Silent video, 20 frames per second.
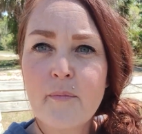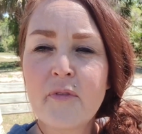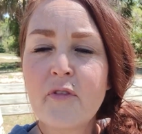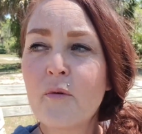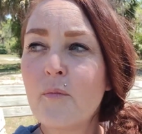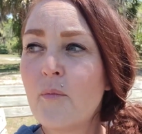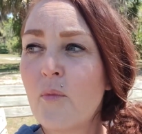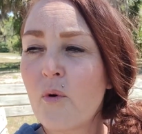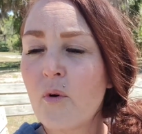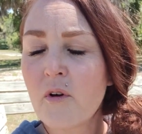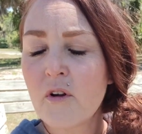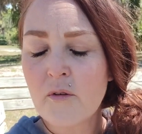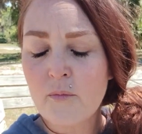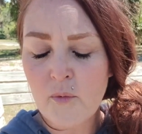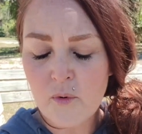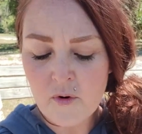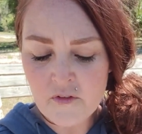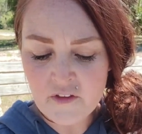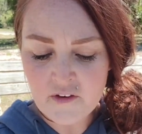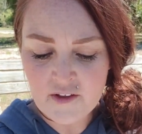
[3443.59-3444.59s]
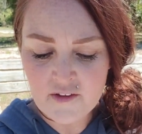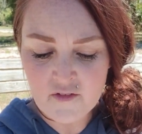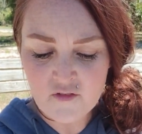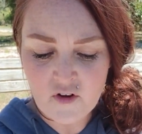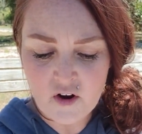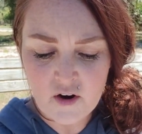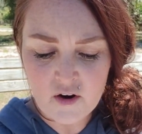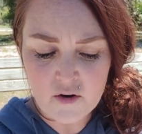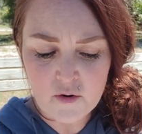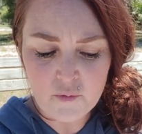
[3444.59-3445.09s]
But the more and more that I
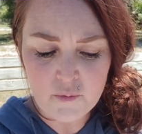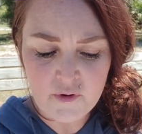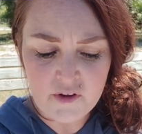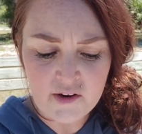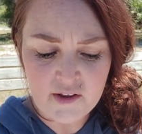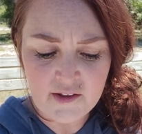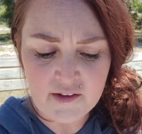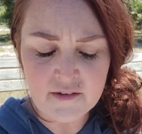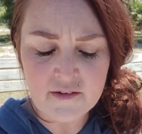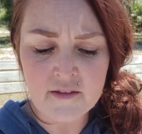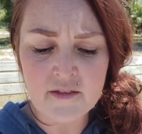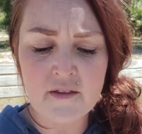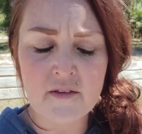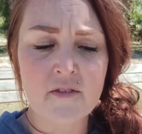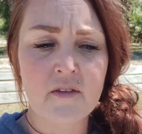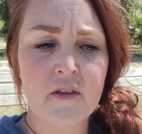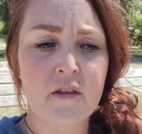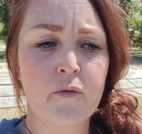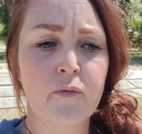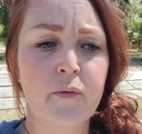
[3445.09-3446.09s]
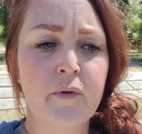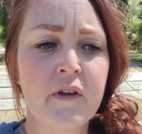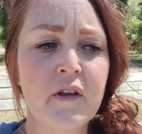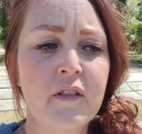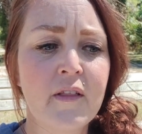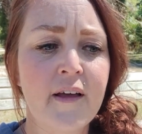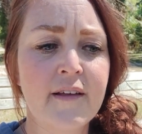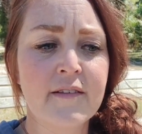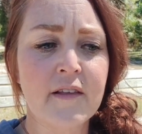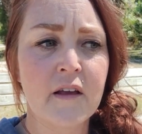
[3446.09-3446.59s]
start reading into this and
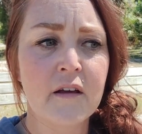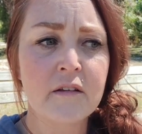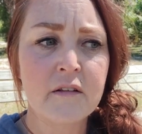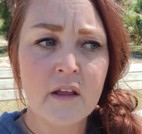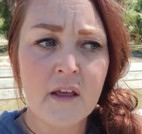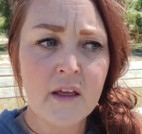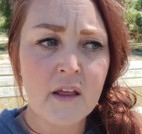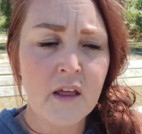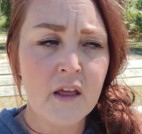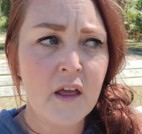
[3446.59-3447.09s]
realizing